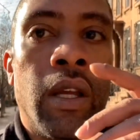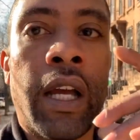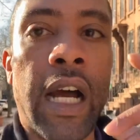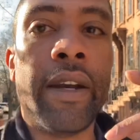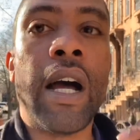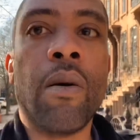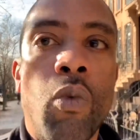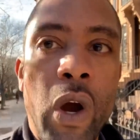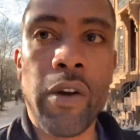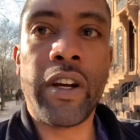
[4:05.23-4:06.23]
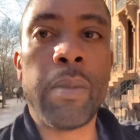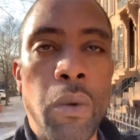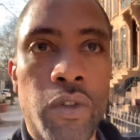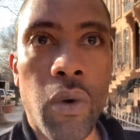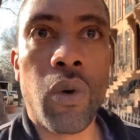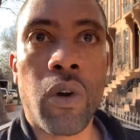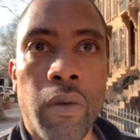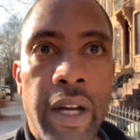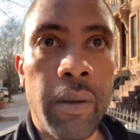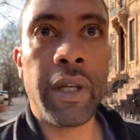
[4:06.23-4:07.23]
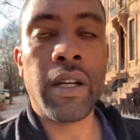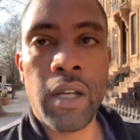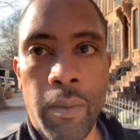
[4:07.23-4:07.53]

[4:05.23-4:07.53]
I'm wary about what's going on around me.